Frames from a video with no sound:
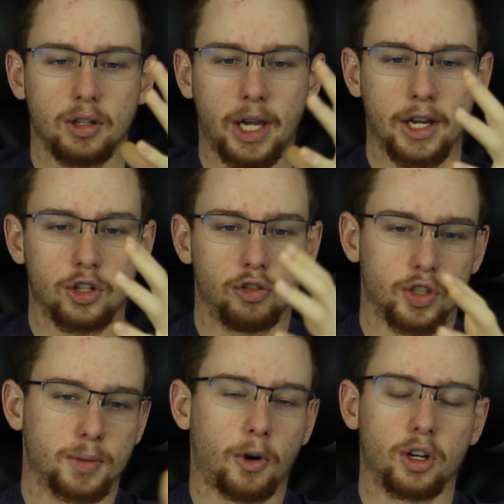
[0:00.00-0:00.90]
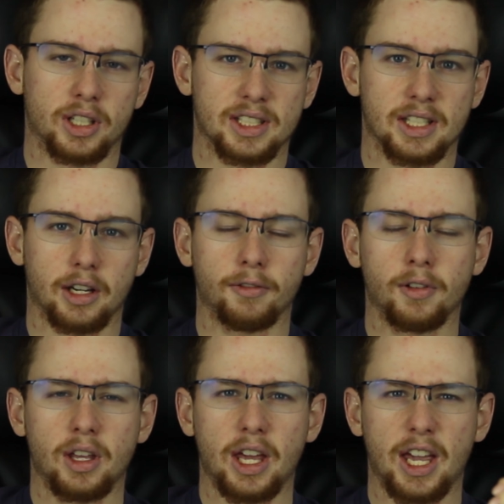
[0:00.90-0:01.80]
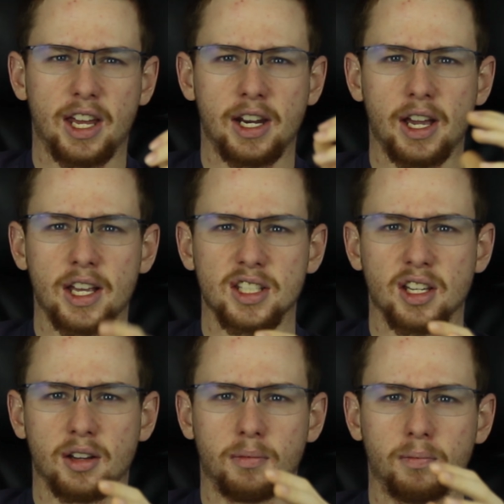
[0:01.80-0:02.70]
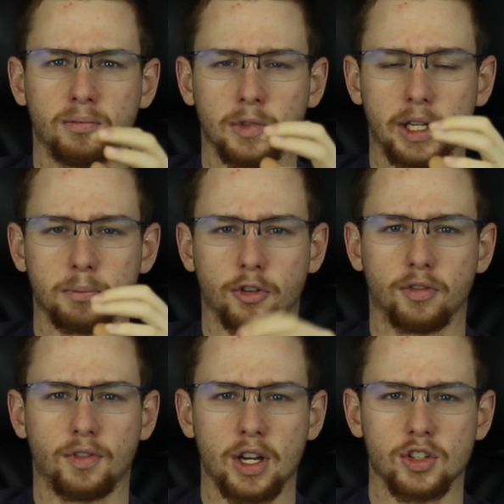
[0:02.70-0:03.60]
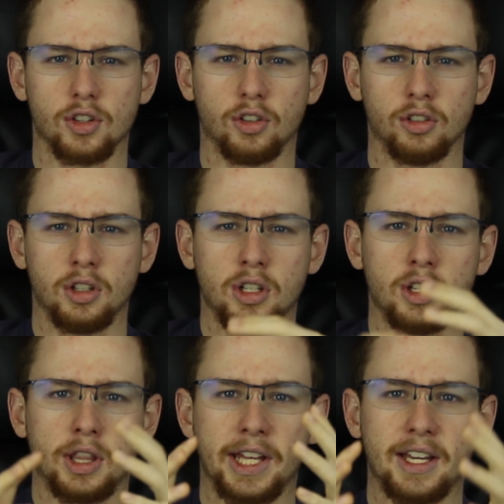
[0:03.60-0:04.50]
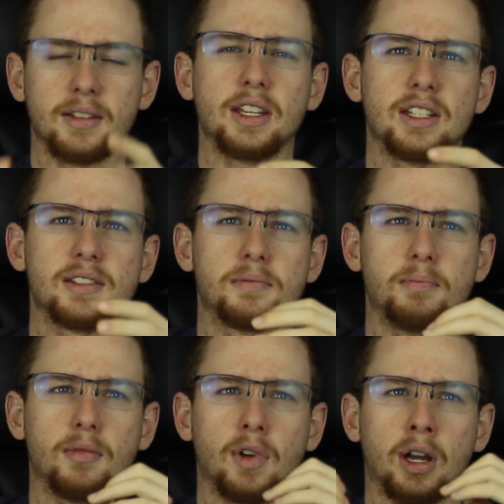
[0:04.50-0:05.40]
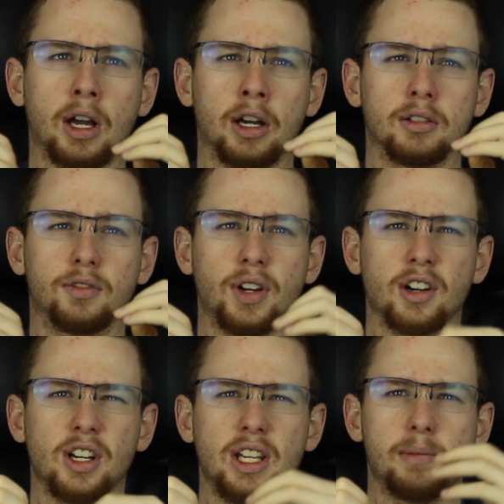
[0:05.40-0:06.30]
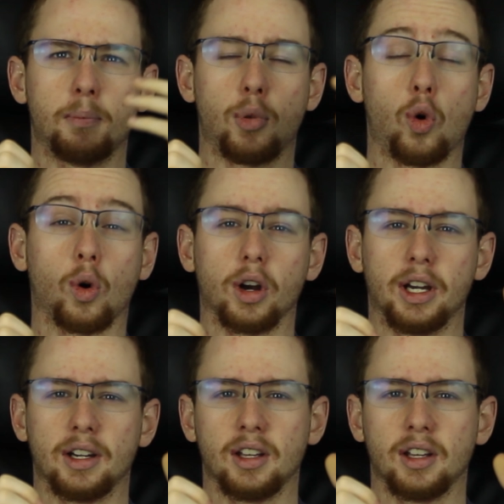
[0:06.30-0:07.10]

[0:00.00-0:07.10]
actually respond to stuff. And as a professional, that is very important.